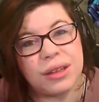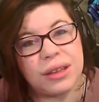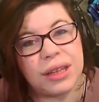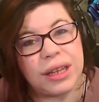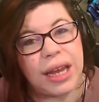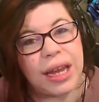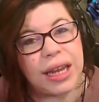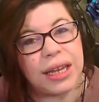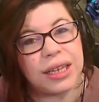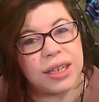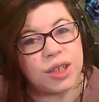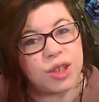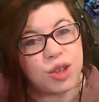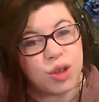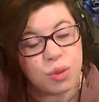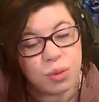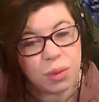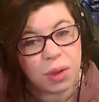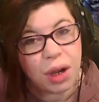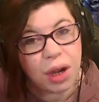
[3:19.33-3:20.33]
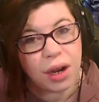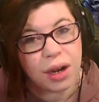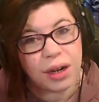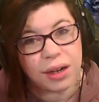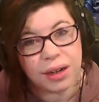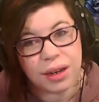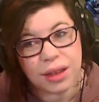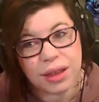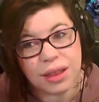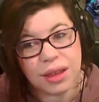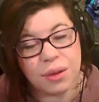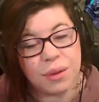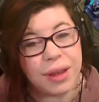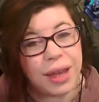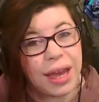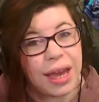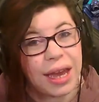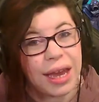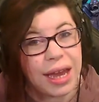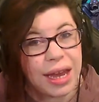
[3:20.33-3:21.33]
like Doomguard that we
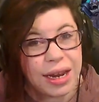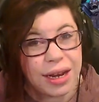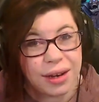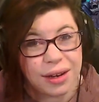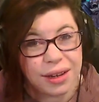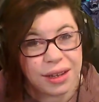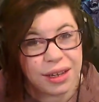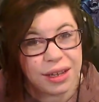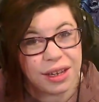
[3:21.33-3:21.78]
had,